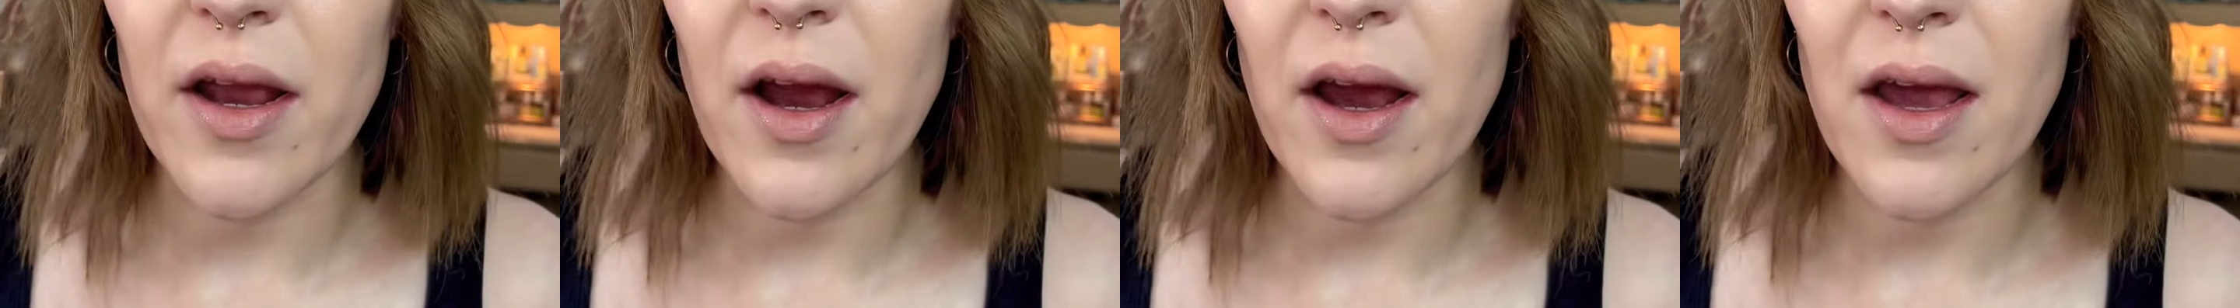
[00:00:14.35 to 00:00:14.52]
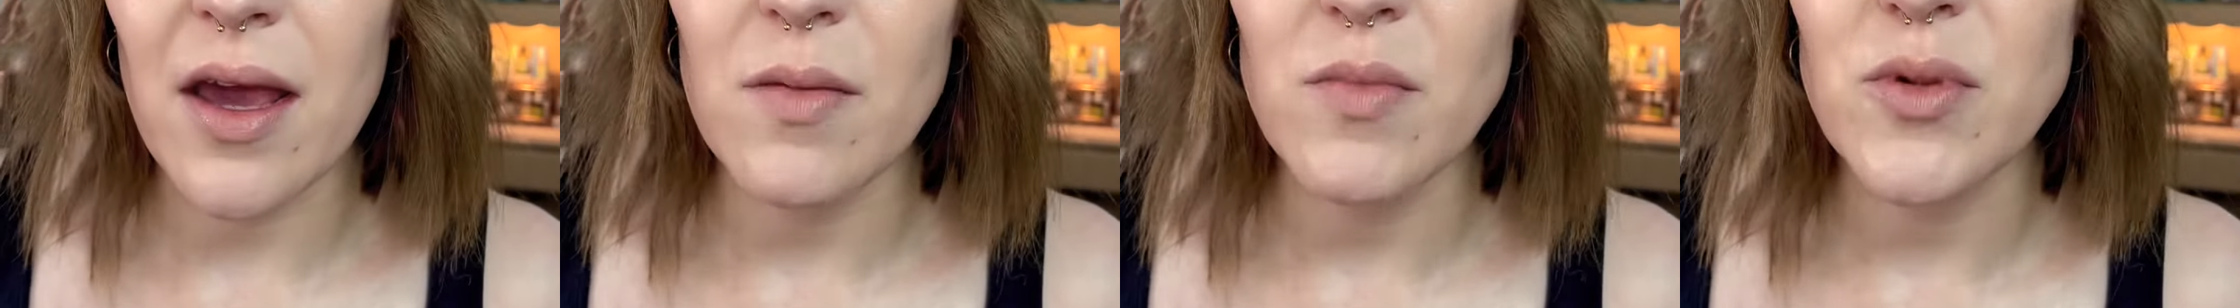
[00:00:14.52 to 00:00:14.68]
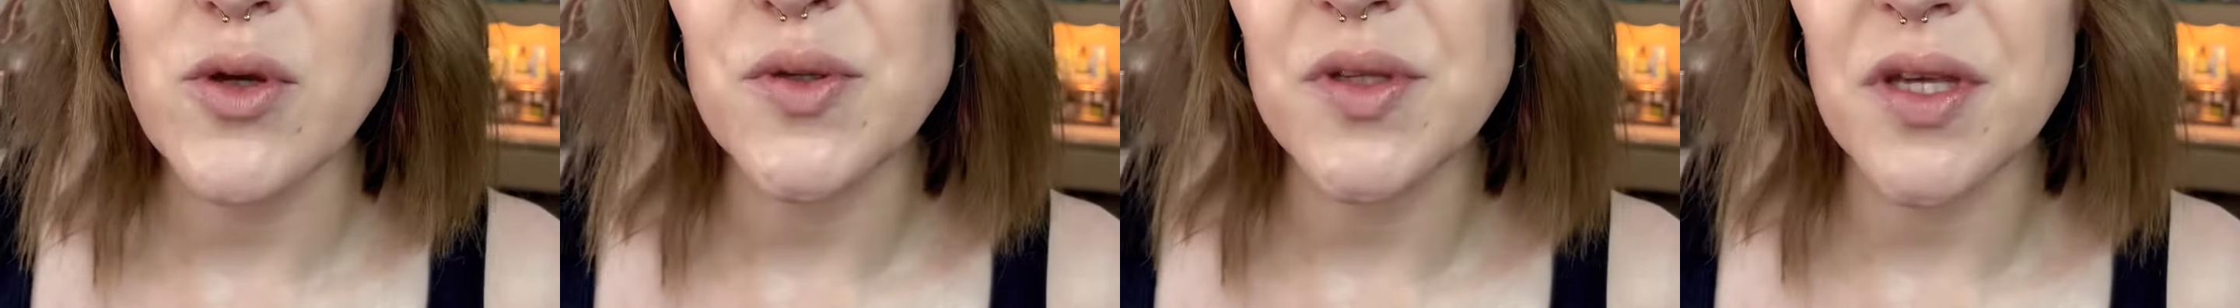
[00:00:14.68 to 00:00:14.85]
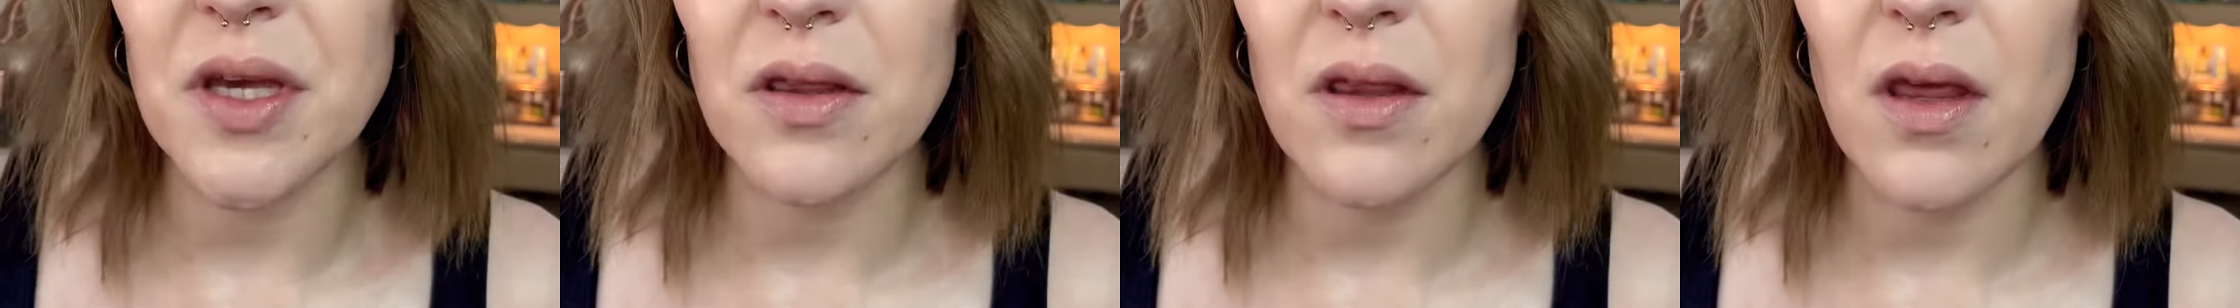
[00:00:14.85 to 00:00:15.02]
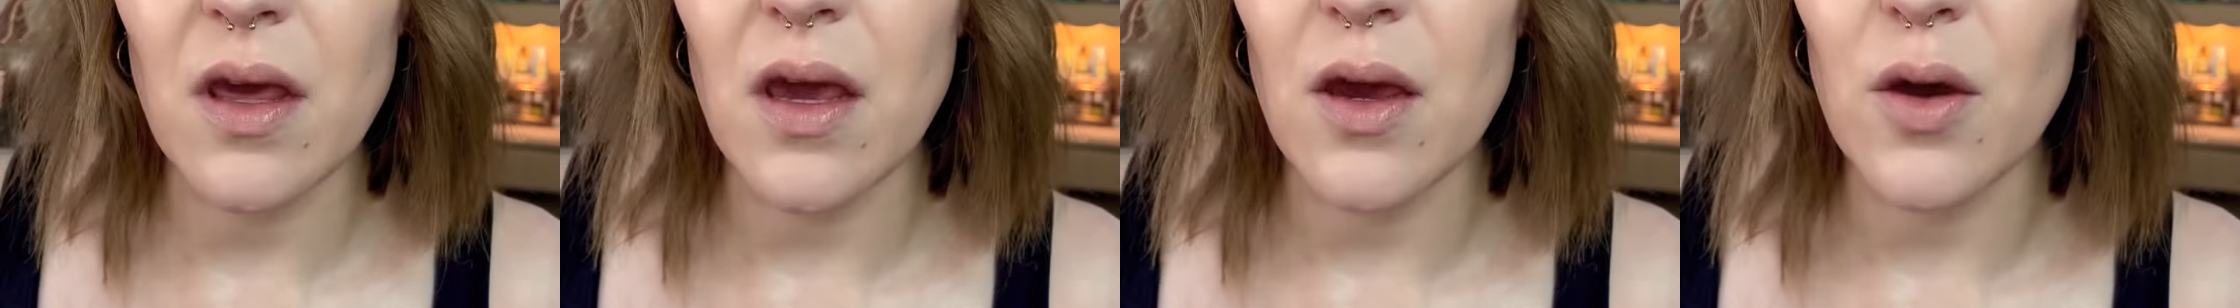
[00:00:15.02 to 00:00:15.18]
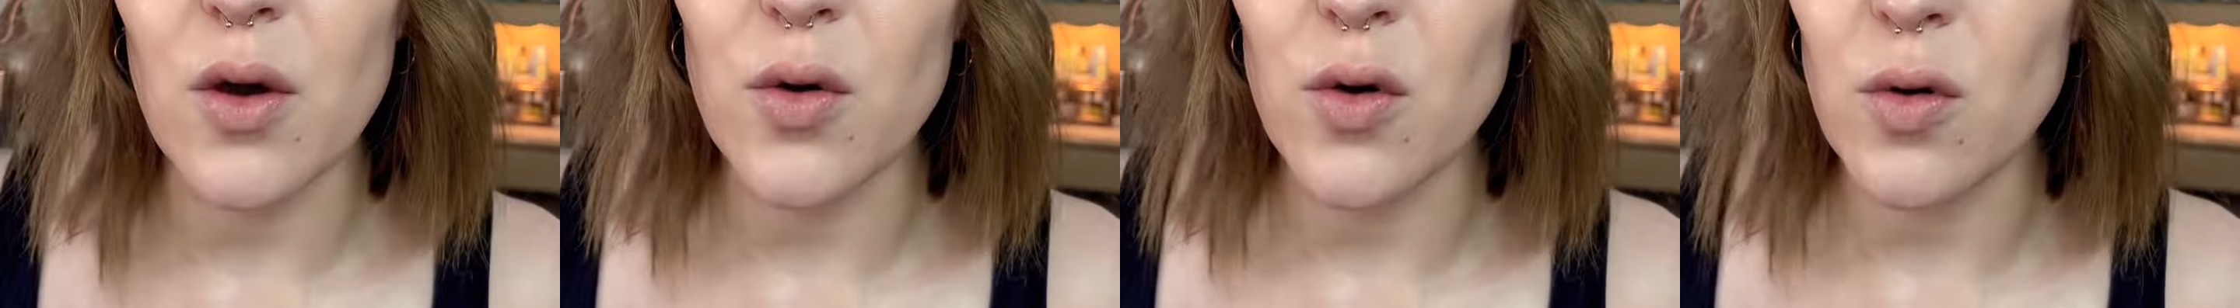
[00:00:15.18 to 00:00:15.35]
I am using
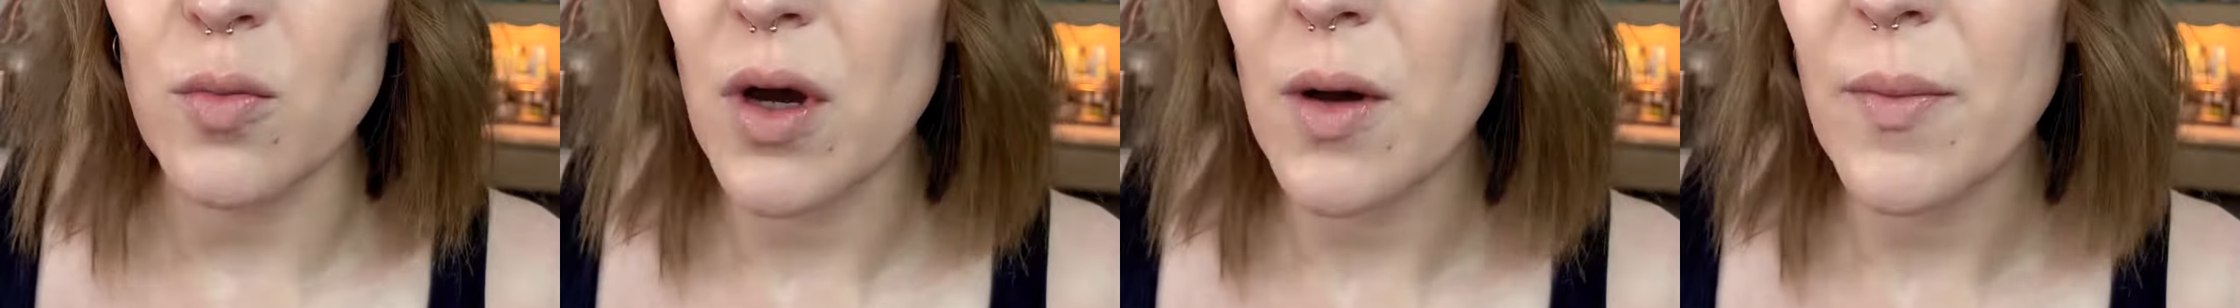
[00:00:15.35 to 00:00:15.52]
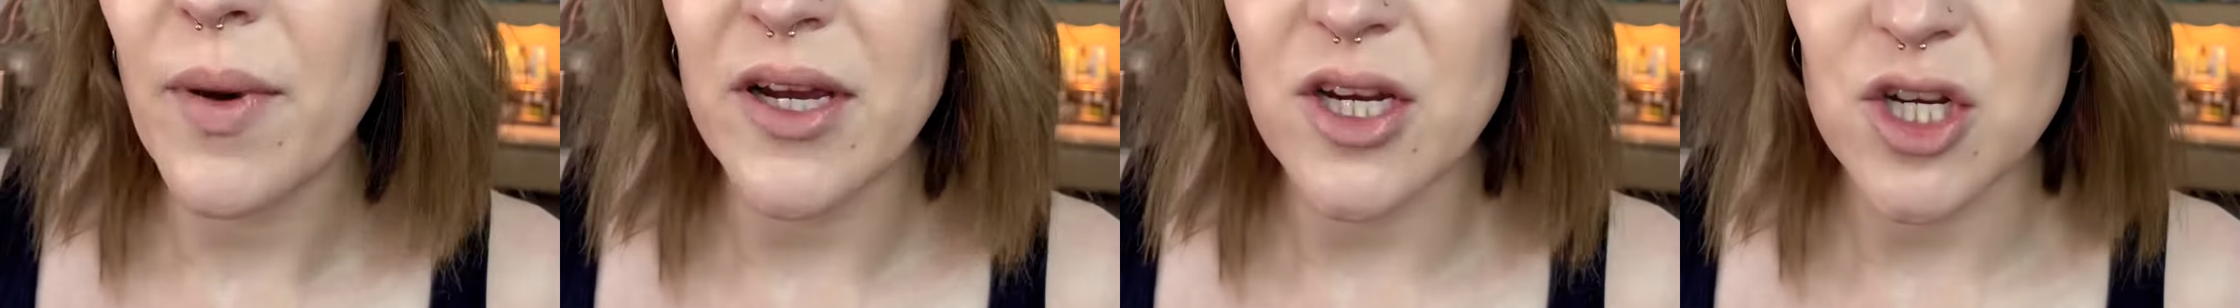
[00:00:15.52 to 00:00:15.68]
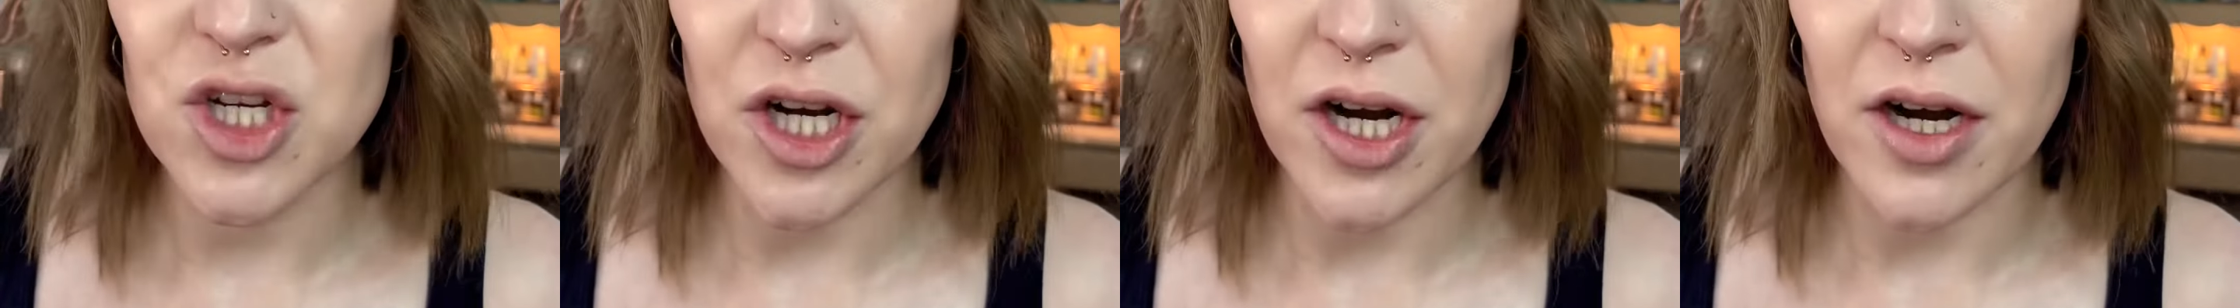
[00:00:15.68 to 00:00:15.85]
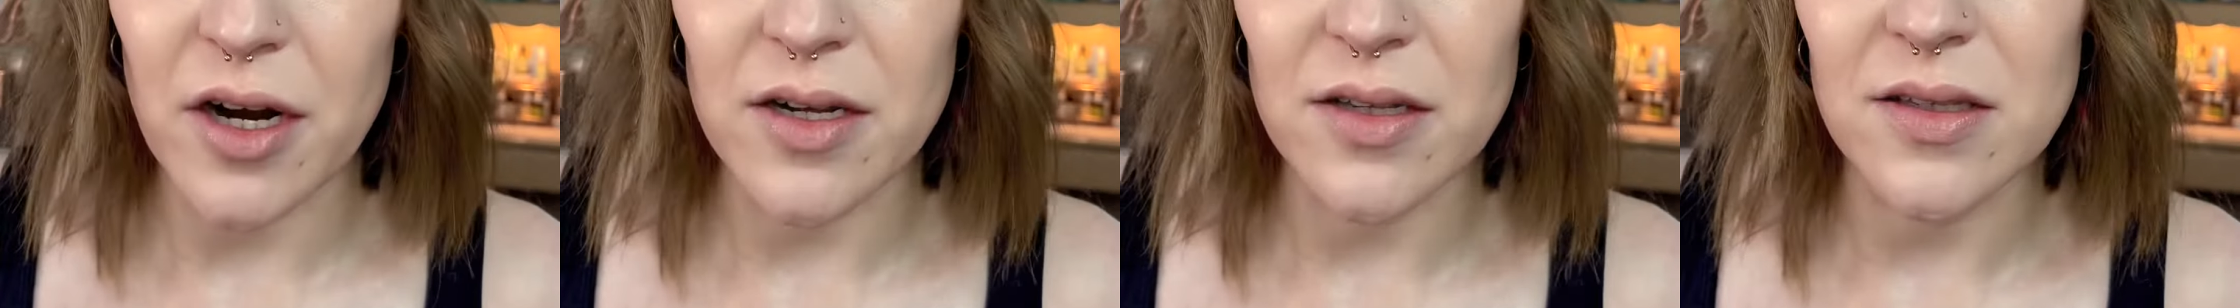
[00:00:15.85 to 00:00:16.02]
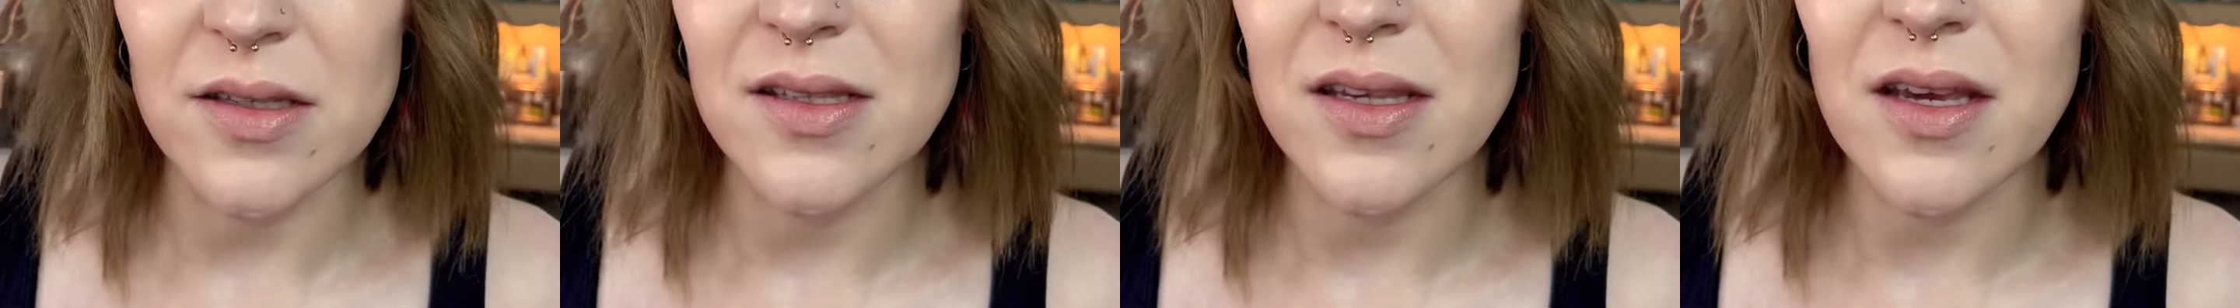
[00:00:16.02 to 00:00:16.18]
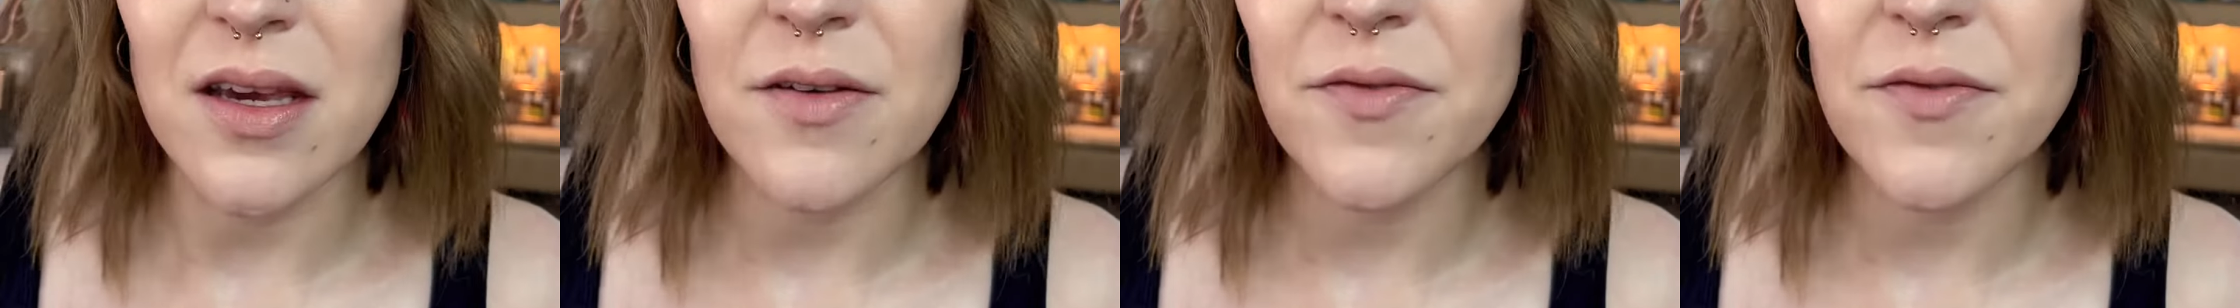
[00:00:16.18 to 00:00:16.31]
the Uoma by Sharon C.